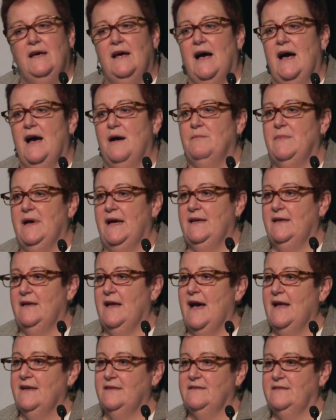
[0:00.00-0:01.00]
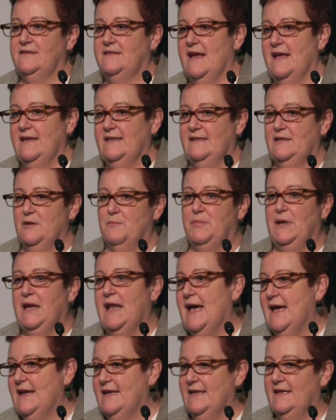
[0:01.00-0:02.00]
and understanding that
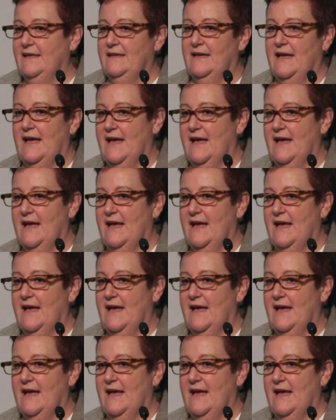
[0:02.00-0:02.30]
planning